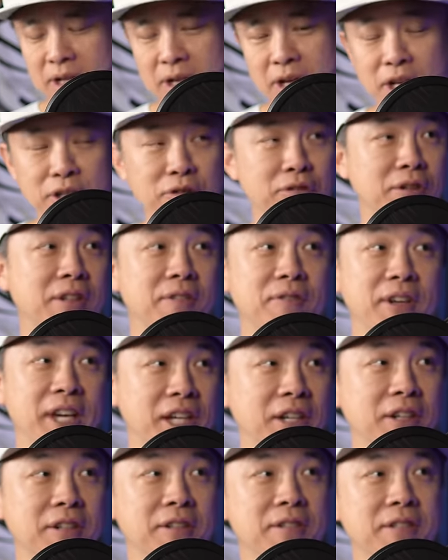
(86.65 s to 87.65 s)
hundreds of
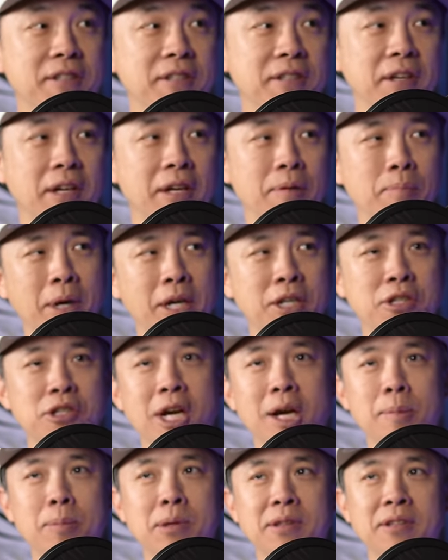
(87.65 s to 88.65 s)
acres, and my
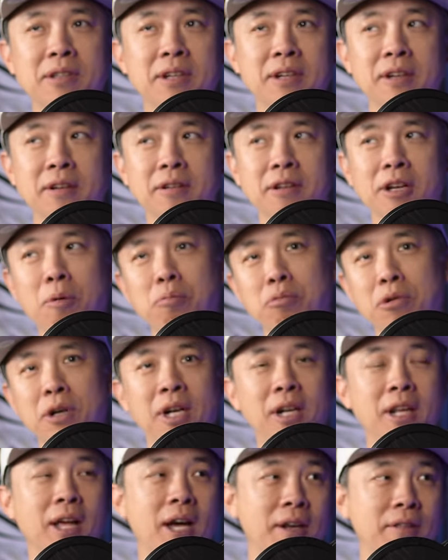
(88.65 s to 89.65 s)
job is to help
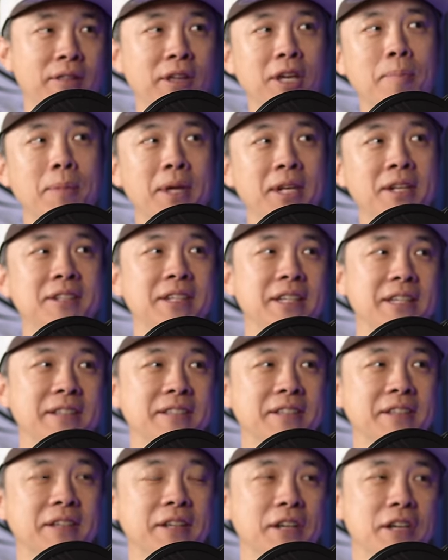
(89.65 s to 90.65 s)
run a lot of the
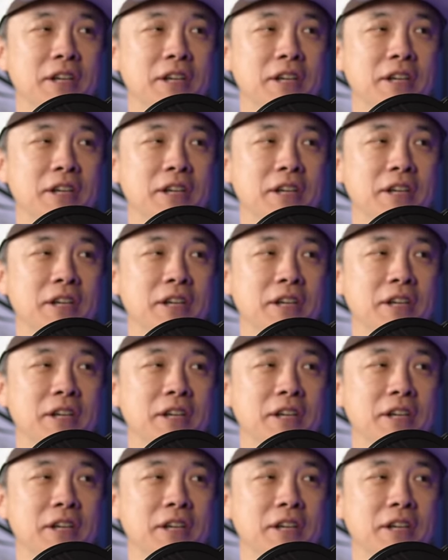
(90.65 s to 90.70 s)
amenities.